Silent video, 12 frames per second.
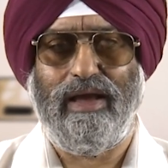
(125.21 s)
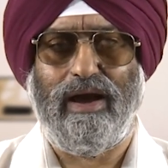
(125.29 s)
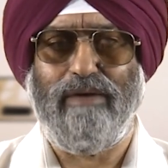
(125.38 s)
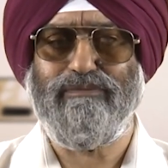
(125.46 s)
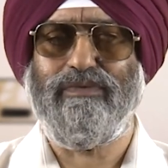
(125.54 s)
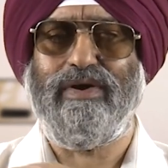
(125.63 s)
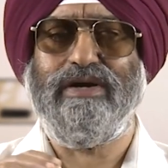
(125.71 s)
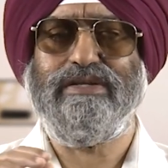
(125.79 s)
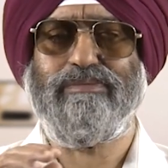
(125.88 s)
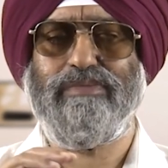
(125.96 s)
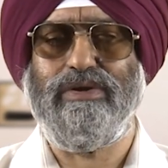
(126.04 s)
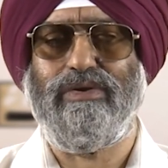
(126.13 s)

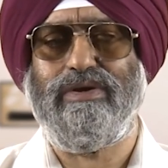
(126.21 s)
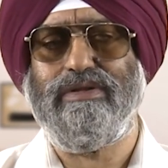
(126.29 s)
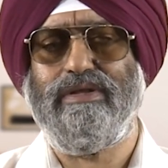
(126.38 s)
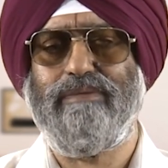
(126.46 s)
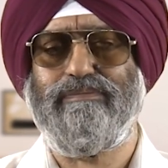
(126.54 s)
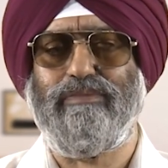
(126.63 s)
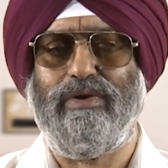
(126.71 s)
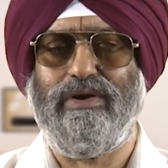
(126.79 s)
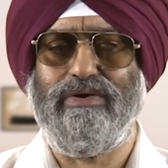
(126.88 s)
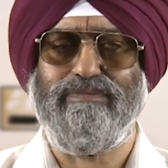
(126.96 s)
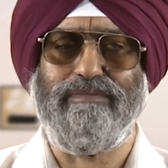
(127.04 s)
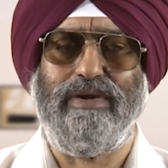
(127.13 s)
upwards beyond the
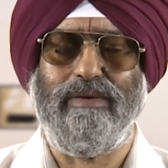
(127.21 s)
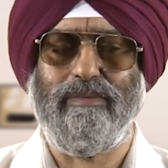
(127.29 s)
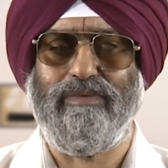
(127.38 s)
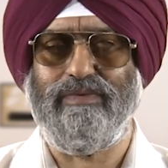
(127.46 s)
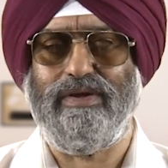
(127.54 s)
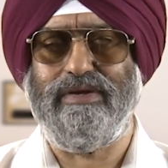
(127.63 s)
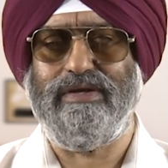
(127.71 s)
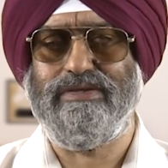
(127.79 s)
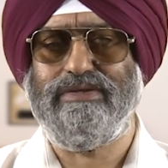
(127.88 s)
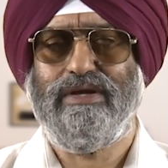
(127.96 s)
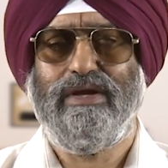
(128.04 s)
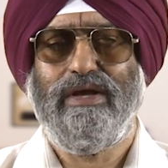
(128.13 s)
point of minimum variance